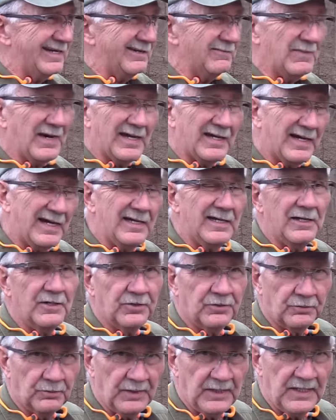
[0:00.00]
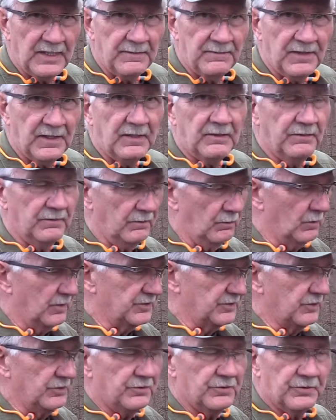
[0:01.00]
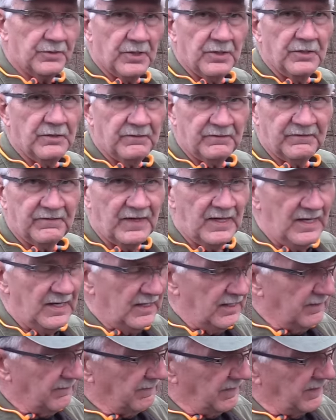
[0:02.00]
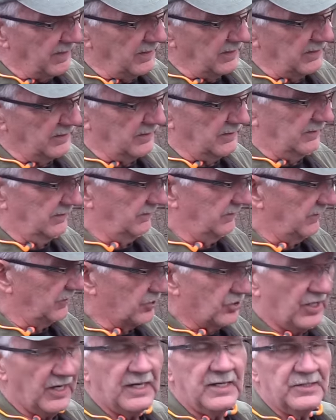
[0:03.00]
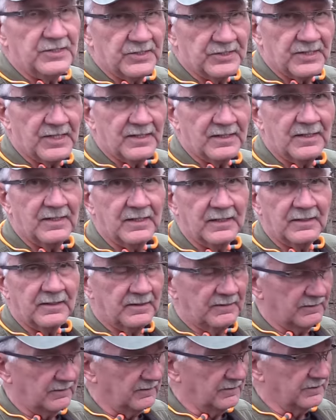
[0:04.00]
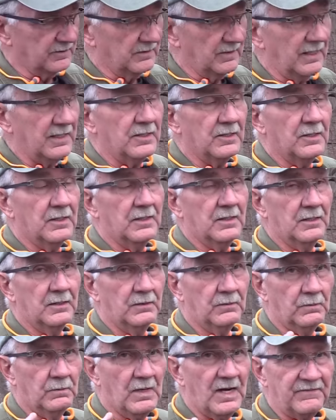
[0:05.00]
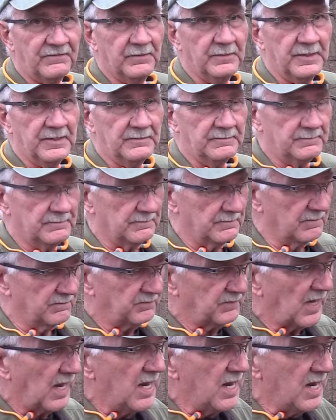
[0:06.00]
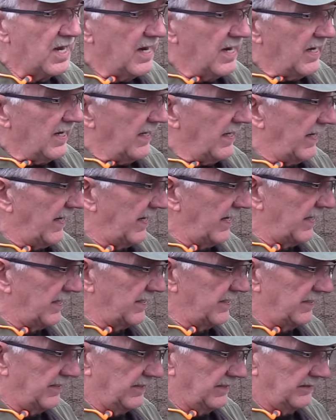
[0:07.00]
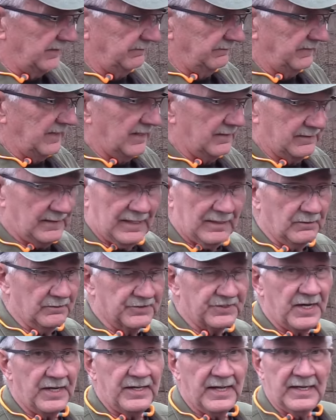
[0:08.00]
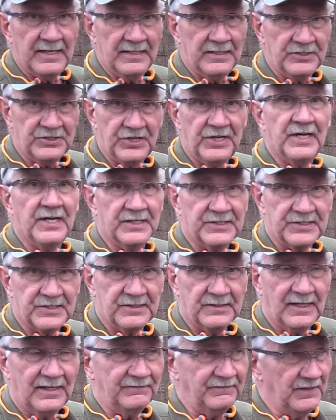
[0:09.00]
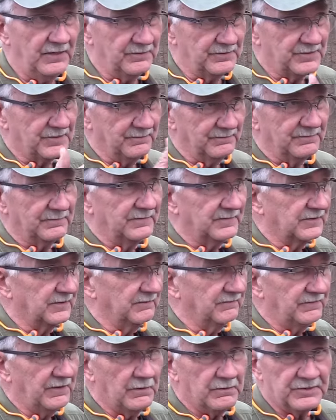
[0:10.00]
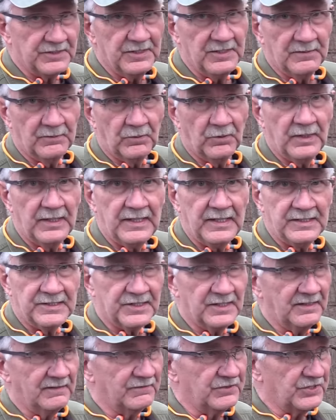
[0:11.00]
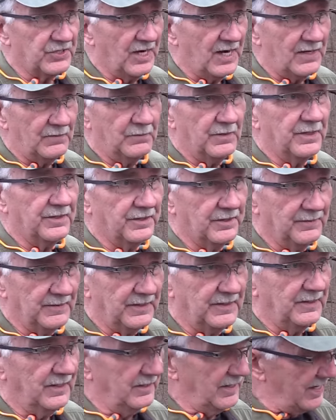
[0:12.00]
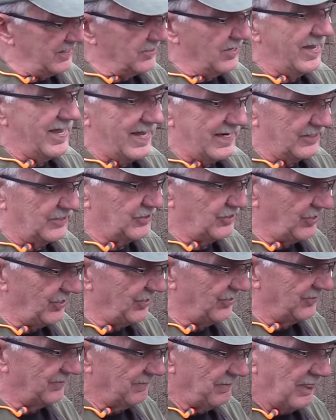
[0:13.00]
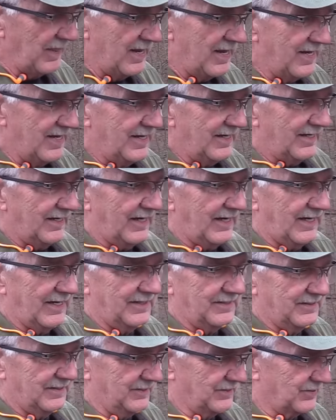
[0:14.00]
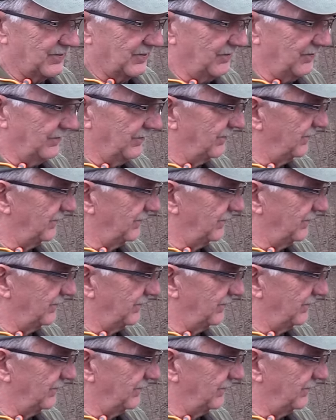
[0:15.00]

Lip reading: about 83. They're the ones who drove the changes, I think, because they are riflemen. And I don't say that in jest. I've known some folks in the Marines, and I've shot with them, and they know how to shoot. And so